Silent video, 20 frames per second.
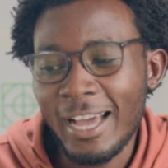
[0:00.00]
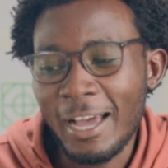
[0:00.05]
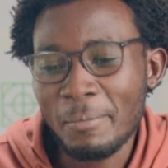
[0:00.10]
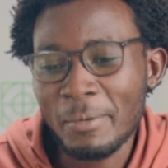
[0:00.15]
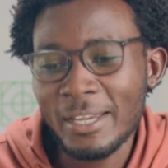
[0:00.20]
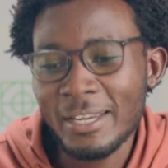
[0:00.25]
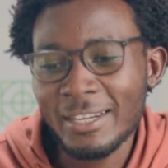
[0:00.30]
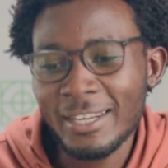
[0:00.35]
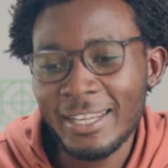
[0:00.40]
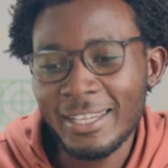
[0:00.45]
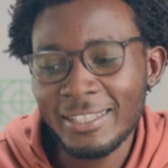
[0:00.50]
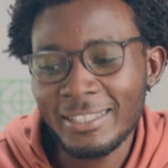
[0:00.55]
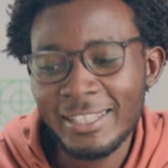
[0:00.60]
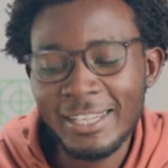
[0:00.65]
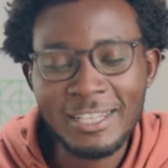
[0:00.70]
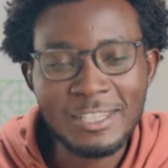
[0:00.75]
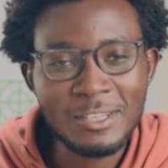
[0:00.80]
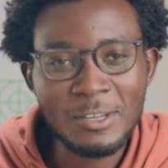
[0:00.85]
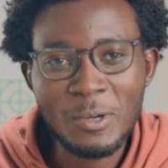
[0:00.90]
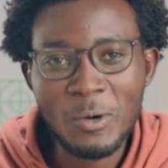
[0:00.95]
I mean, like,
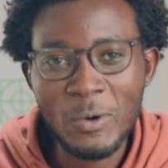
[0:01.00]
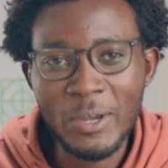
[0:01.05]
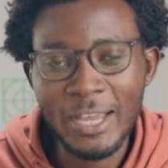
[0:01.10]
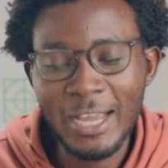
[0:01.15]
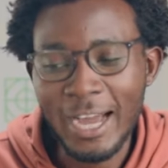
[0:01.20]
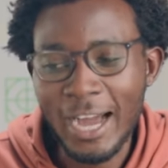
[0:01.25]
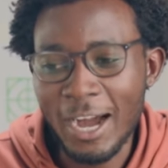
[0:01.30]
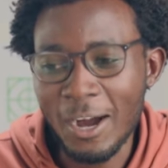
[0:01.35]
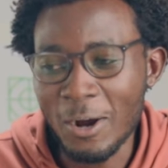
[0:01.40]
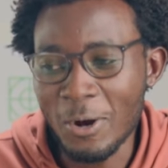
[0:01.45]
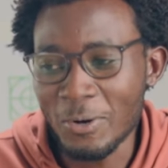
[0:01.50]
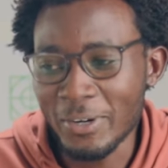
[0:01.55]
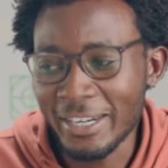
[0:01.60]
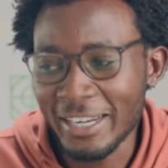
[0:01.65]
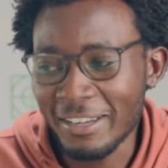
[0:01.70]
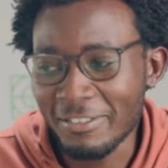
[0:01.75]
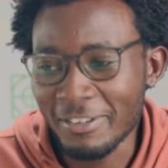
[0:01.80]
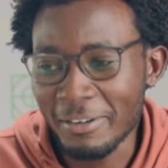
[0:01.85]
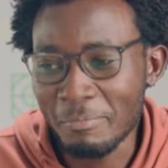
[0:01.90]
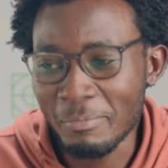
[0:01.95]
there's no way I'll
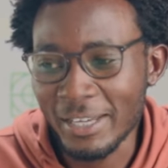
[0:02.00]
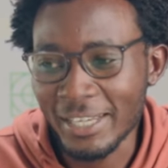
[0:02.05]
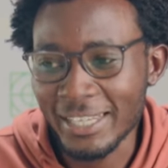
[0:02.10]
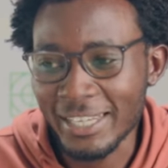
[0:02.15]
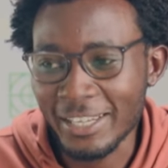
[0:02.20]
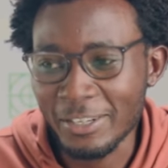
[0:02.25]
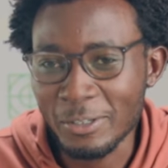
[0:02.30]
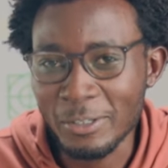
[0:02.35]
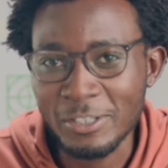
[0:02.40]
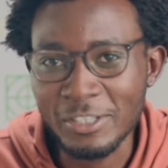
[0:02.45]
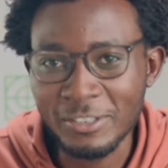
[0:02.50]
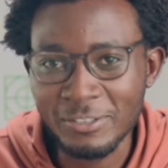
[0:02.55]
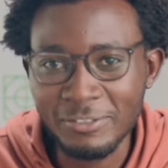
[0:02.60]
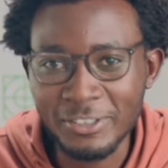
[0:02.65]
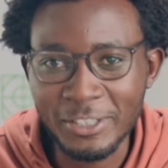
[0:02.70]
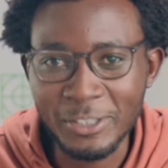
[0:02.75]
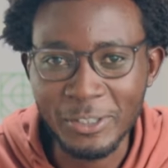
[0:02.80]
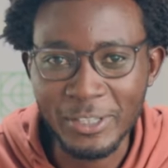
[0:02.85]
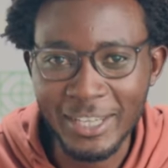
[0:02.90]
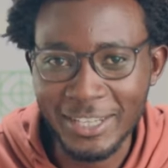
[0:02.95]
never make a YouTube
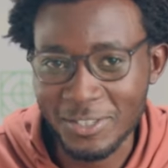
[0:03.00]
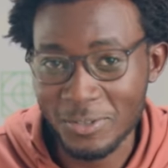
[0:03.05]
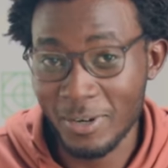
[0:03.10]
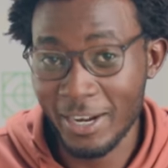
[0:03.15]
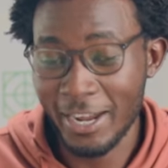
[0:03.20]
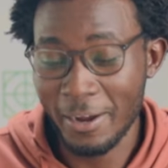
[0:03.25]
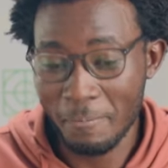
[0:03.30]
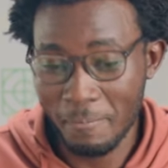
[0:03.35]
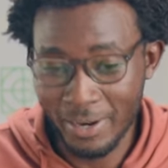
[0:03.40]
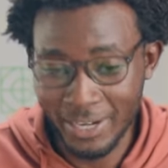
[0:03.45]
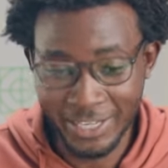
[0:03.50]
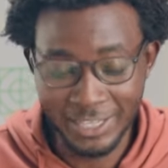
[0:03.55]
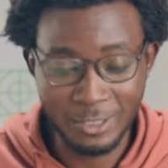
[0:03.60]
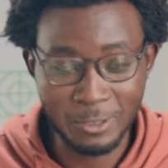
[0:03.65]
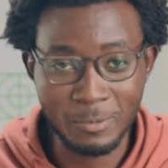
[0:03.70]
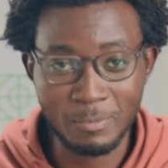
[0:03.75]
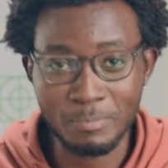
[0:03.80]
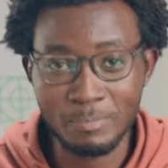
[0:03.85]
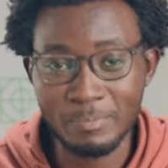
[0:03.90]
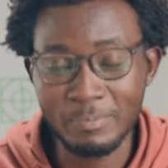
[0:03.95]
video. That's why I
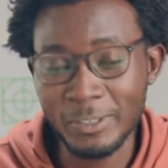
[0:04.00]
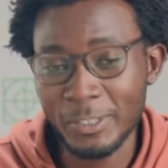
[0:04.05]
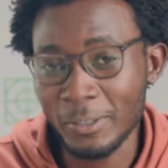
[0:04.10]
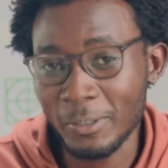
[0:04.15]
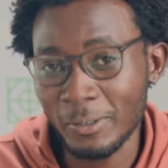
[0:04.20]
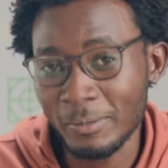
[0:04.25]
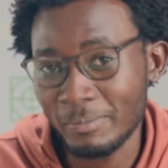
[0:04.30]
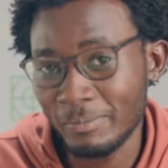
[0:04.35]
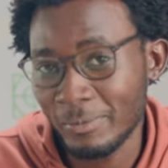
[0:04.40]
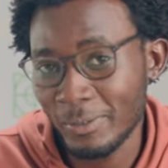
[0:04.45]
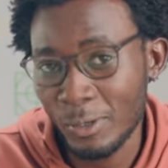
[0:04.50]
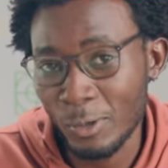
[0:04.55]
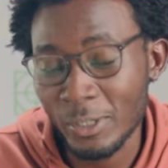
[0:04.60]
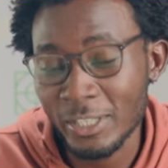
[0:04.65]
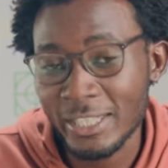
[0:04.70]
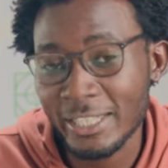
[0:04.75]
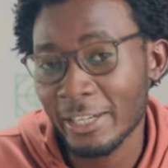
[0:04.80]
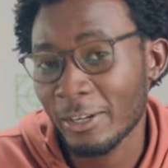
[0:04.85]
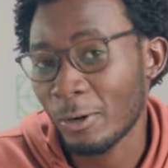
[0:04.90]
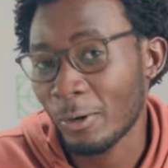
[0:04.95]
managed to, you know,
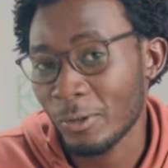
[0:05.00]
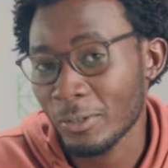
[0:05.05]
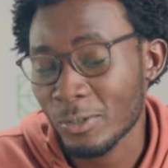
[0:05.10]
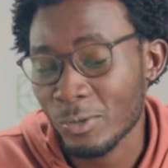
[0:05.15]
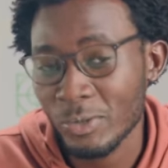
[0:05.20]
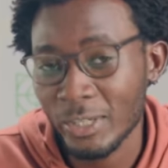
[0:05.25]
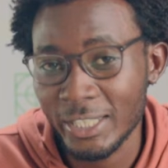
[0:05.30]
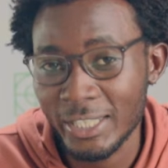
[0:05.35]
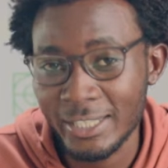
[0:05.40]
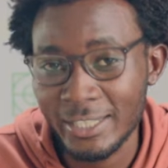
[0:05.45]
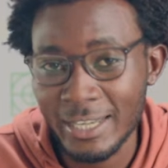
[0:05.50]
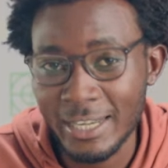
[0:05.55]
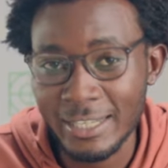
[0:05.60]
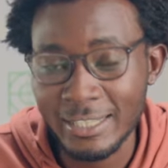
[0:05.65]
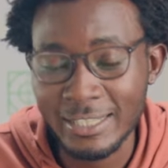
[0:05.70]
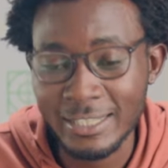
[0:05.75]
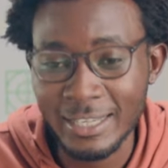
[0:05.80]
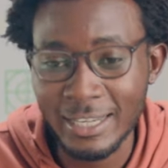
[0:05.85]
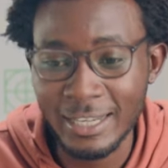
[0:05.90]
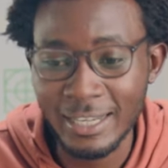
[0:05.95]
launch the course really
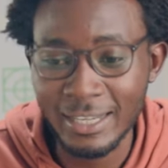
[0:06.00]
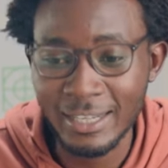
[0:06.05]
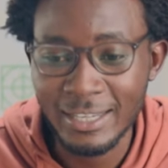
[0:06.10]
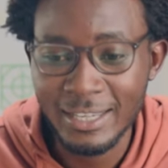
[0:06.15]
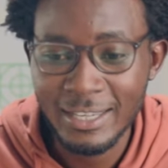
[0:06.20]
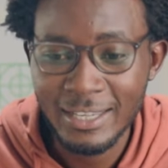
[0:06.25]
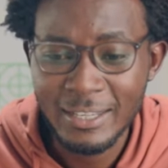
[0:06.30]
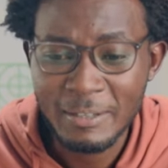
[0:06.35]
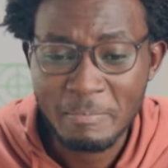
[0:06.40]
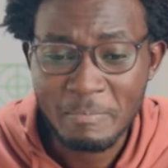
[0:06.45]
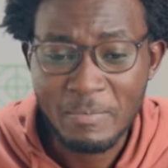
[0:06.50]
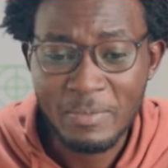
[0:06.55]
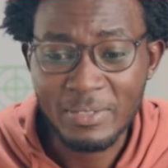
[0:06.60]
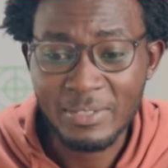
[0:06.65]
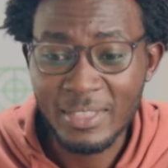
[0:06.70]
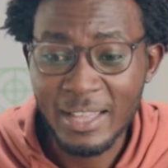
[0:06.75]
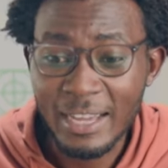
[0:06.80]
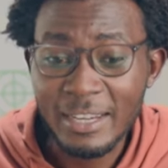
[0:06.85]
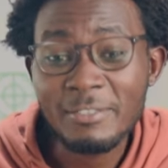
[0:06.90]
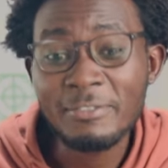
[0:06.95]
that uh,
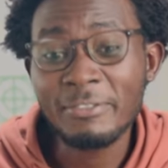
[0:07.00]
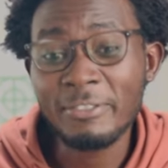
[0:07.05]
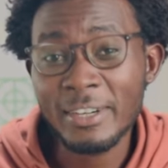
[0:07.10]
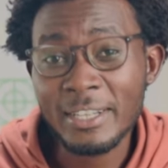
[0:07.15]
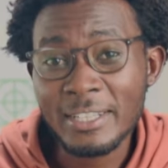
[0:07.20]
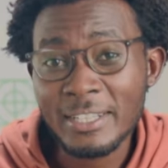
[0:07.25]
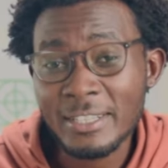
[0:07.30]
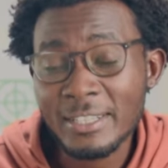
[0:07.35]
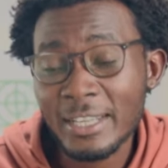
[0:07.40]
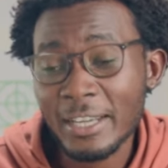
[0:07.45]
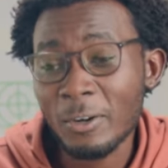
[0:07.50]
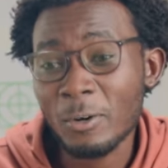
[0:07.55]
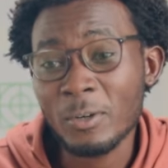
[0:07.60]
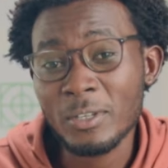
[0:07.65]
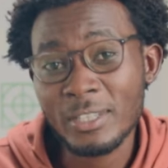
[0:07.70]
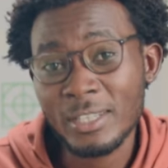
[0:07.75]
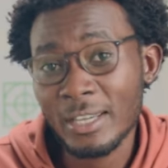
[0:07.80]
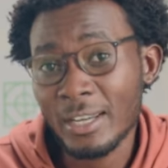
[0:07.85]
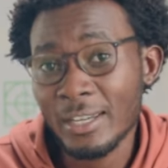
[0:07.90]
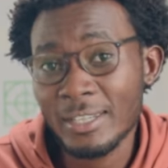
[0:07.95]
that fast, a
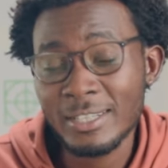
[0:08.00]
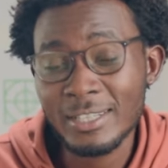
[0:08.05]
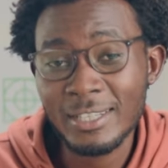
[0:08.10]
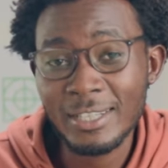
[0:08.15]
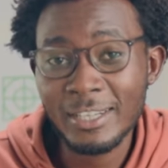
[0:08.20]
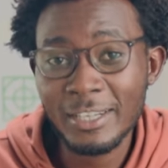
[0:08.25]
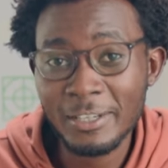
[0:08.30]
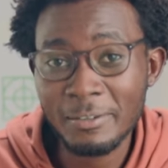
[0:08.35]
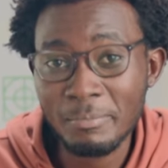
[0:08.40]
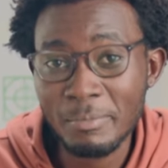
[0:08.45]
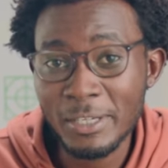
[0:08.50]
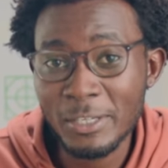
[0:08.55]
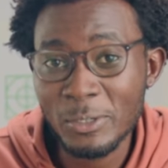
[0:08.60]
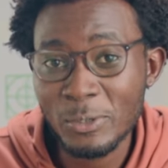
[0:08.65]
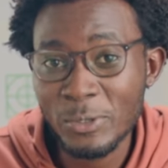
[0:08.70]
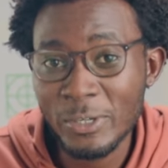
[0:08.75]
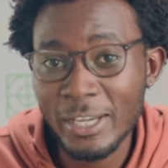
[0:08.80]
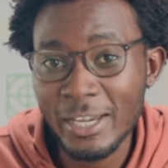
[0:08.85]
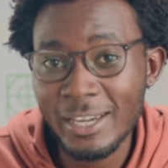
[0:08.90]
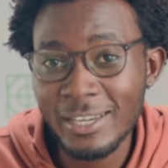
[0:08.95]
course that has taken me
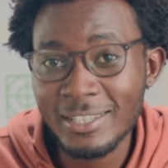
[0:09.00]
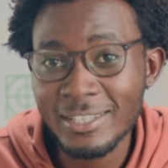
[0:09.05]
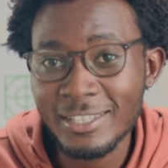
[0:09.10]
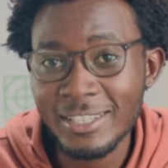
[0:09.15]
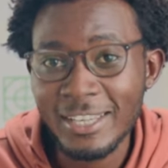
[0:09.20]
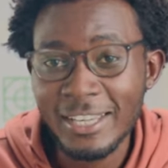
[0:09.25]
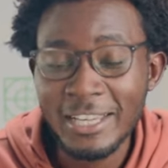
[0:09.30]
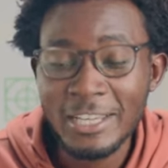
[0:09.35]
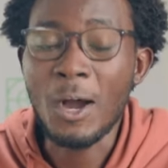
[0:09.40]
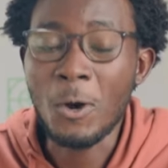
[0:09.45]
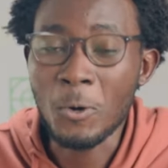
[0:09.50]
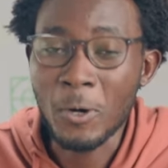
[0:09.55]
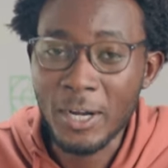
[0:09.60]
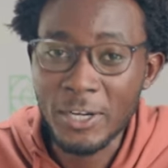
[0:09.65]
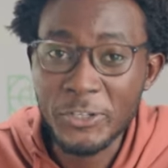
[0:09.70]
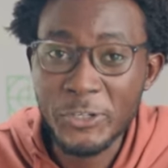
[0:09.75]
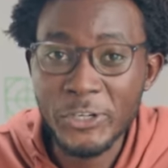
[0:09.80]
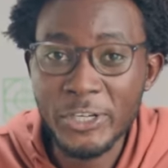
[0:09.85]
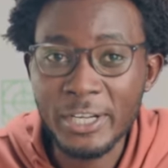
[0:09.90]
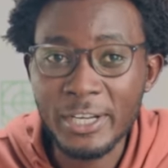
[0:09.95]
two years. I'll
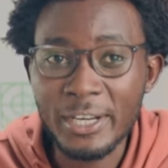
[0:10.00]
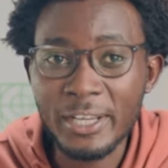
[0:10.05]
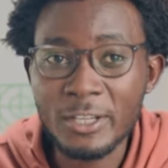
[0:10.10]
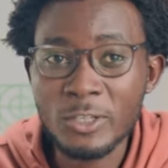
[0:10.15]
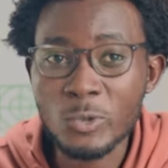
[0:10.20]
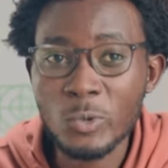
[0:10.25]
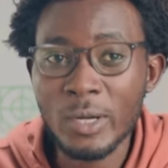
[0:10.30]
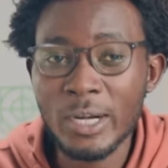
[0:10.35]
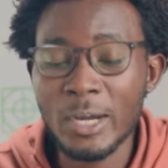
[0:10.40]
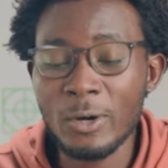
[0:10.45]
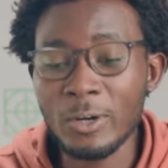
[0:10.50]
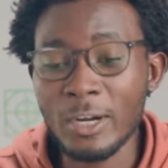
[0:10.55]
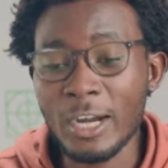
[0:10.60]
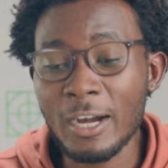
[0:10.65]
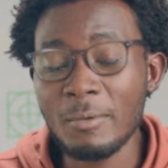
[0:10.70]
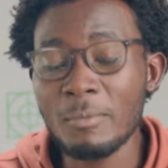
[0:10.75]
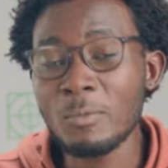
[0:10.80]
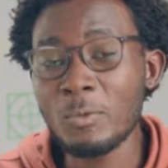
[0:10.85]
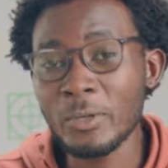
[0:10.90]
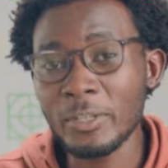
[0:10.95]
catch you in the next one. I'll
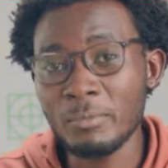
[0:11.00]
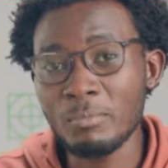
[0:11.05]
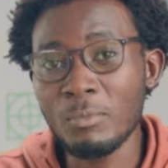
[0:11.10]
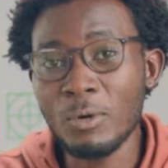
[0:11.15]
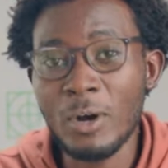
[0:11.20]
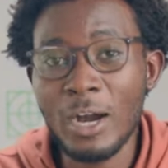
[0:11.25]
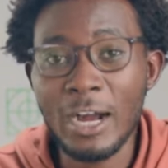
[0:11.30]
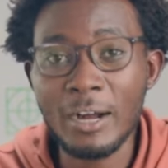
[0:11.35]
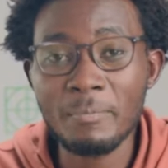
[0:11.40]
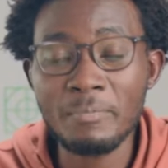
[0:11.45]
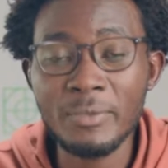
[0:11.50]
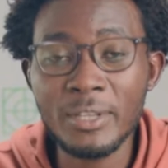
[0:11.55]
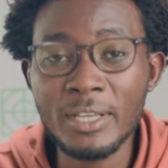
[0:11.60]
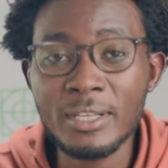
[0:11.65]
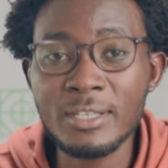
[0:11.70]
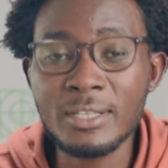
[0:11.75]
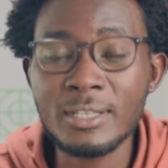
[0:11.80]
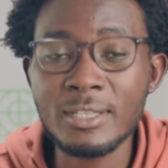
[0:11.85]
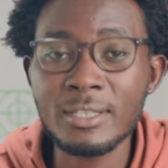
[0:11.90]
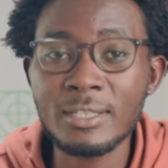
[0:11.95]
come with more
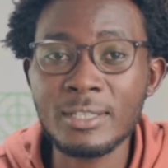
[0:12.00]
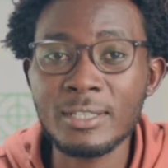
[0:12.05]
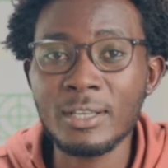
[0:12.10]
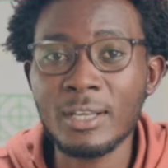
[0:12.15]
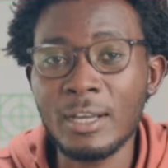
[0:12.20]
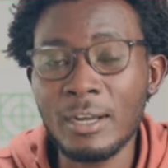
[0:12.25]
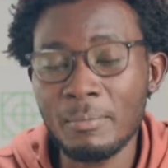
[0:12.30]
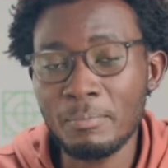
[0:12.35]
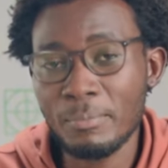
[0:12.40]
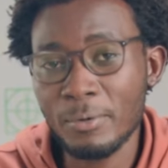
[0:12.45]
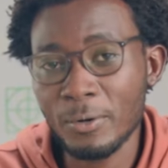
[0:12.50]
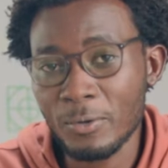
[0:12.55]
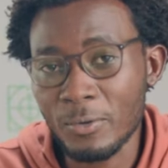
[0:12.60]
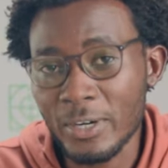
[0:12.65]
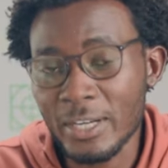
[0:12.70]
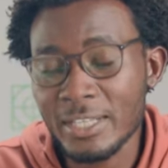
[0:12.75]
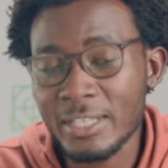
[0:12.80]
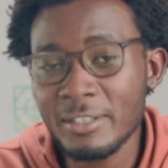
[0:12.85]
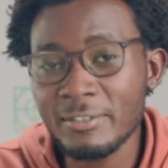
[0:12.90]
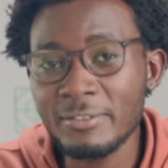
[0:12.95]
updates
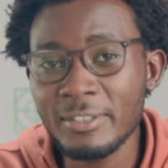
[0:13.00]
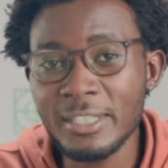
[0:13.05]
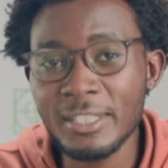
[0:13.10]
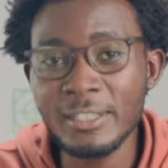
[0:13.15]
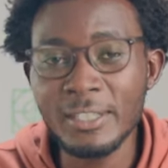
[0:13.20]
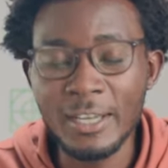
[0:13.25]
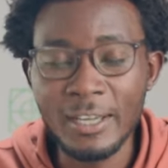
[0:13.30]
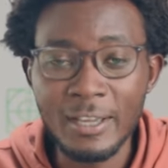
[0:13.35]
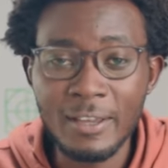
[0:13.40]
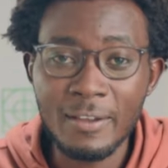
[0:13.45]
progressively.